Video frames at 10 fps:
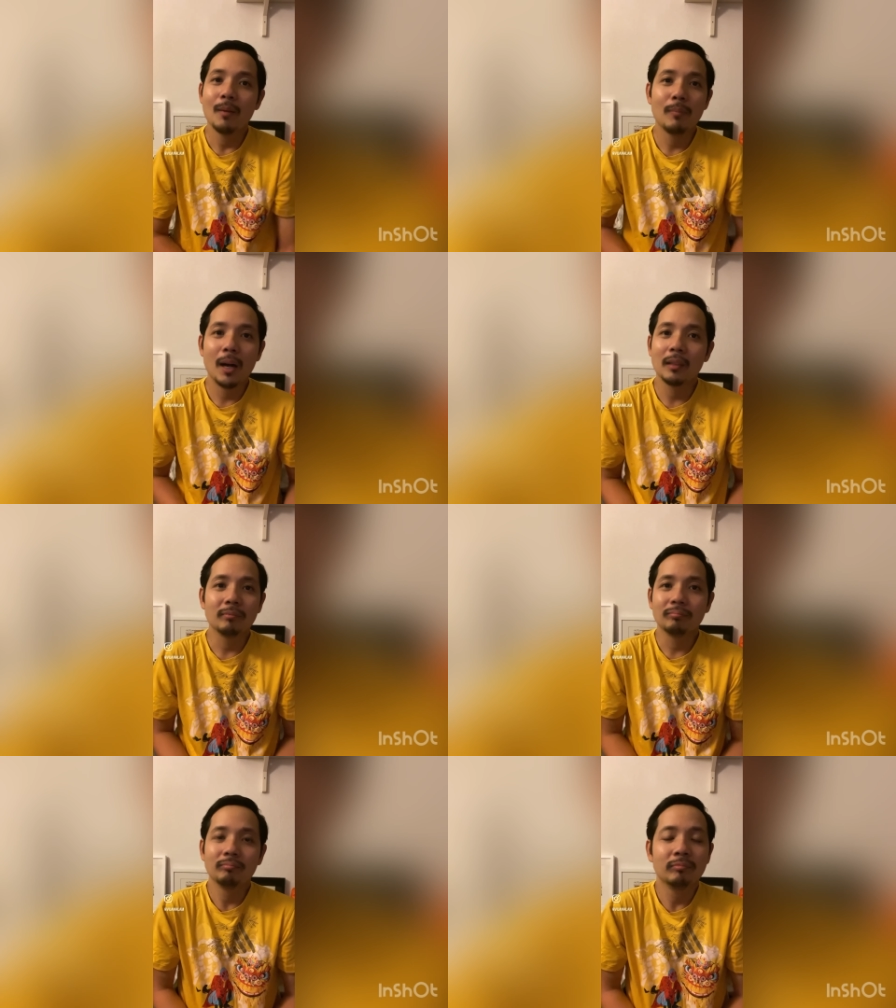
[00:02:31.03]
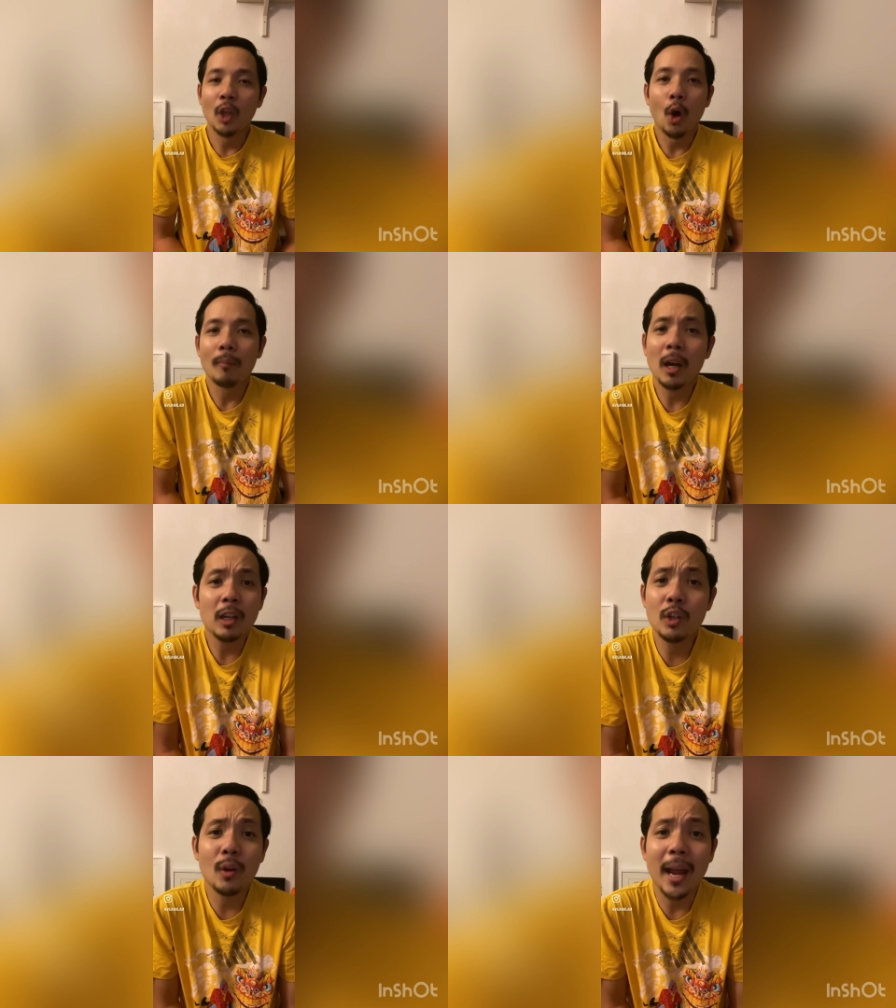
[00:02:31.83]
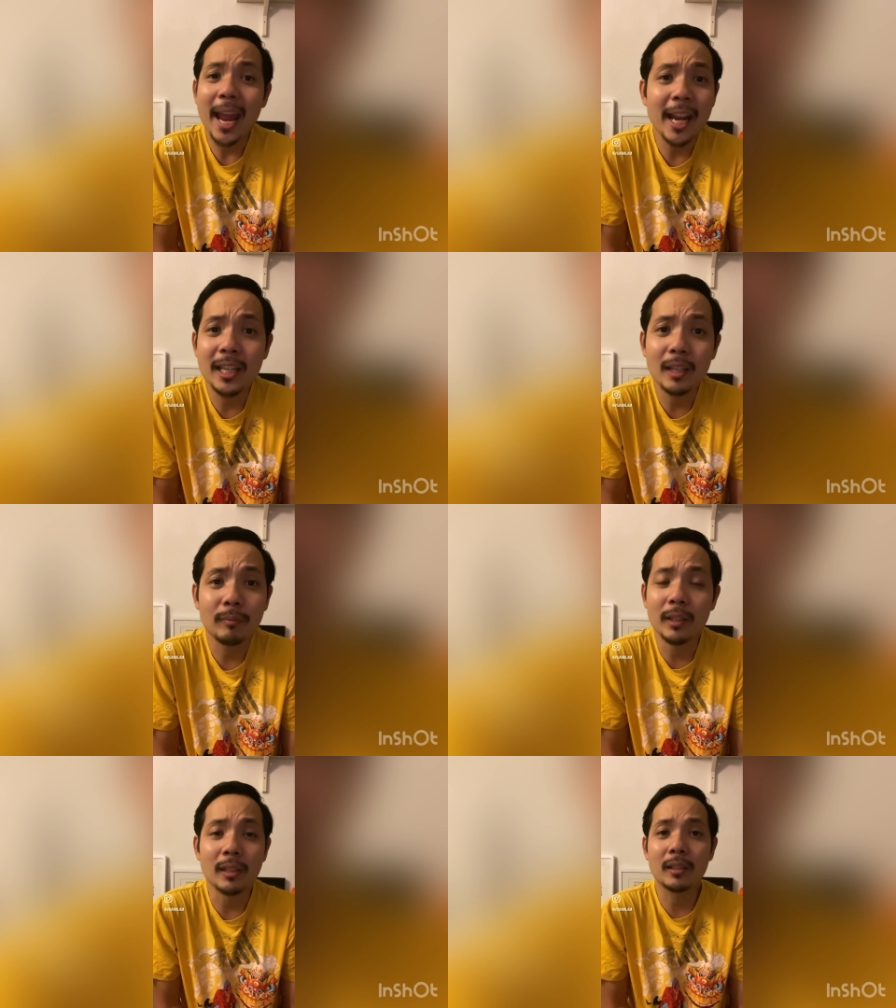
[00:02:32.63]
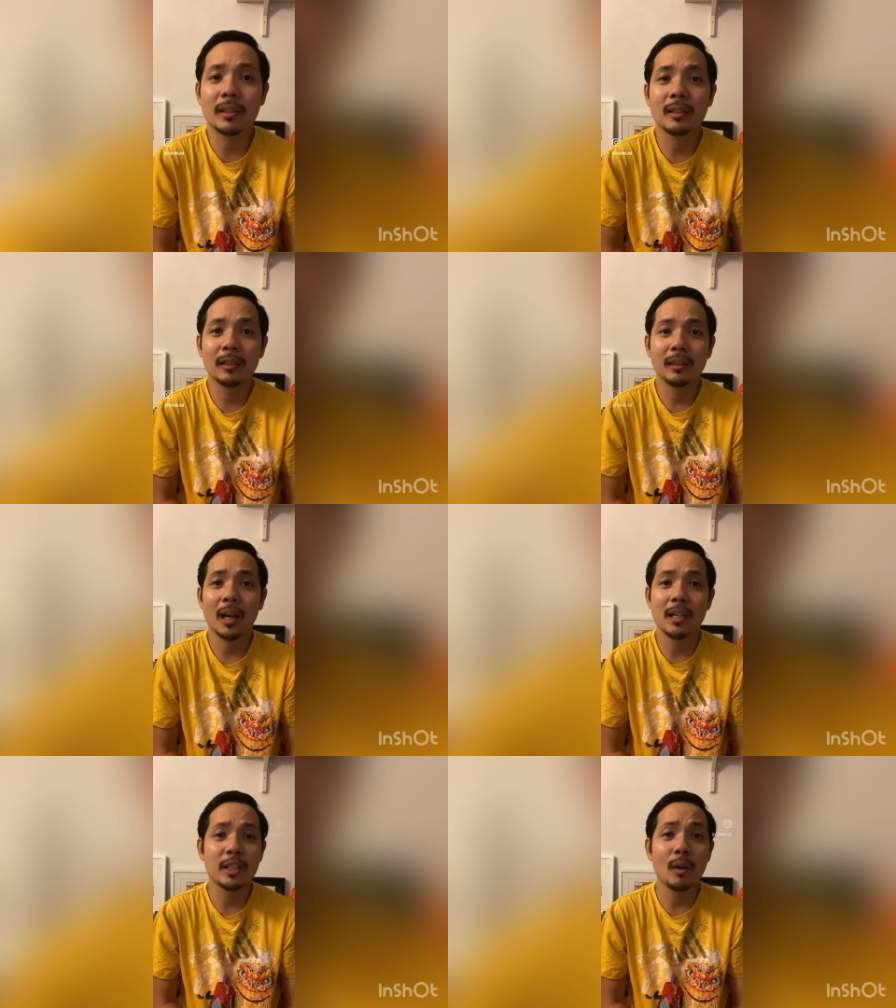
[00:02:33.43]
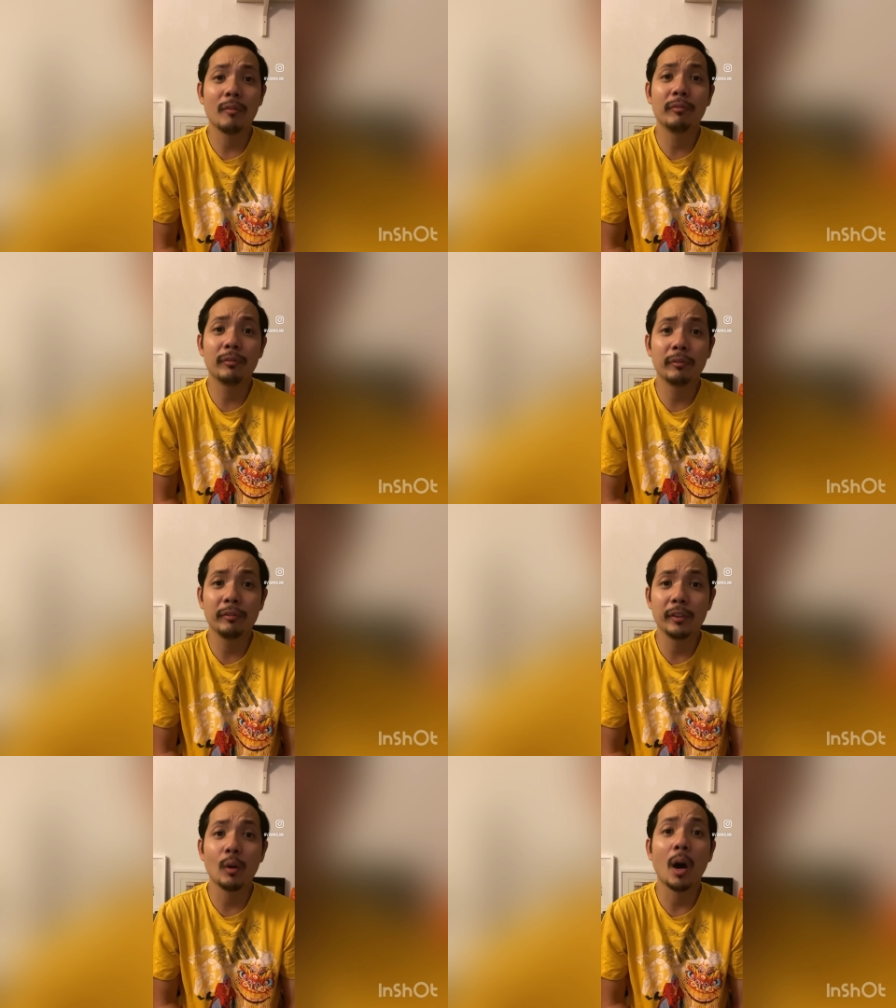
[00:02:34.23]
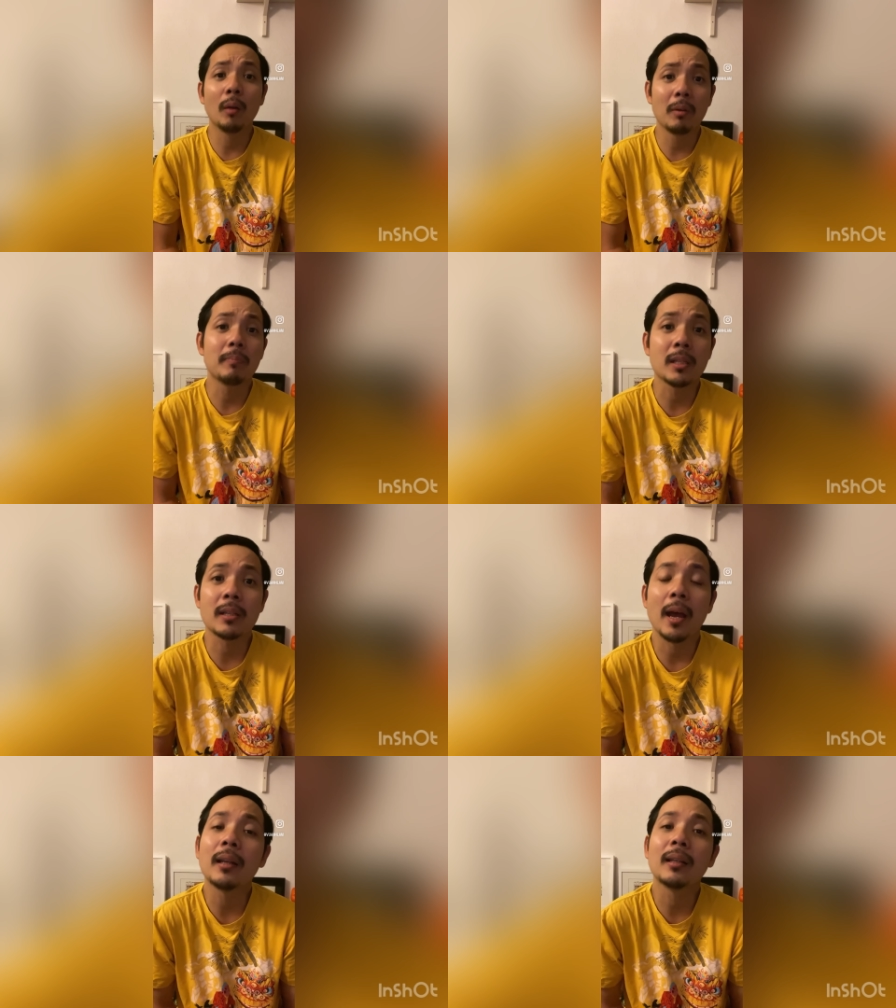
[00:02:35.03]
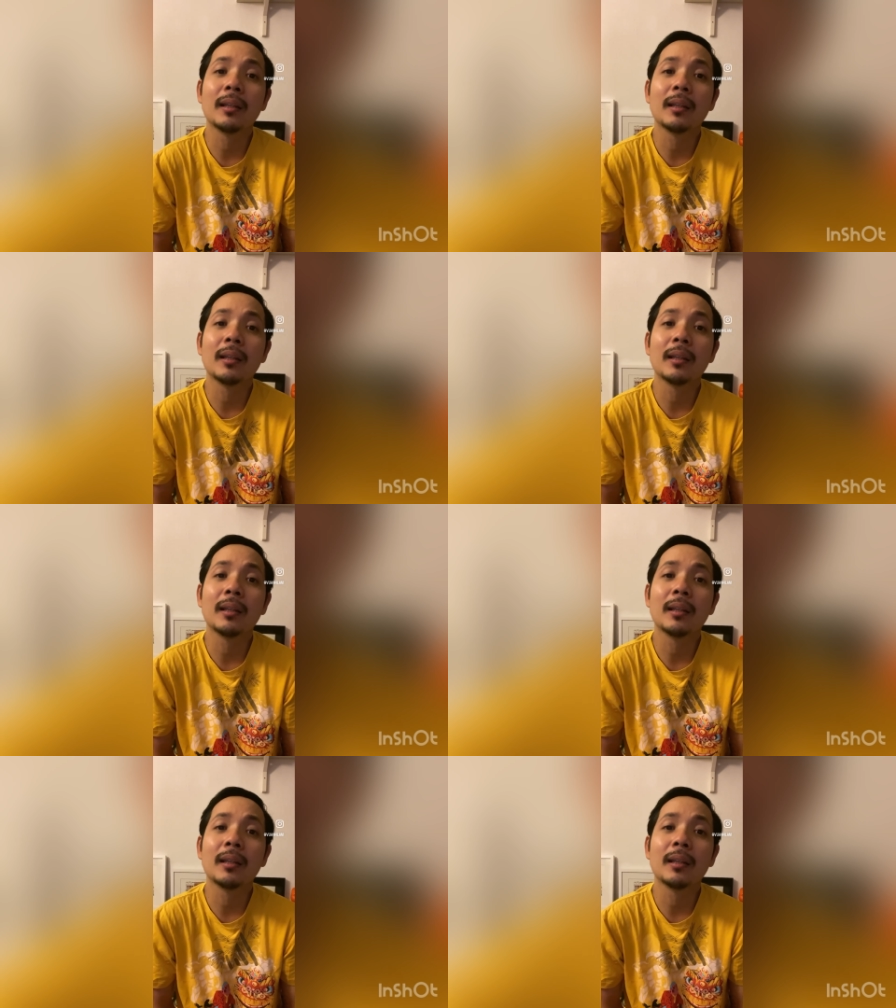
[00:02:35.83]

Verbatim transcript: but no, I'm not gonna do any of this until I feel 100%.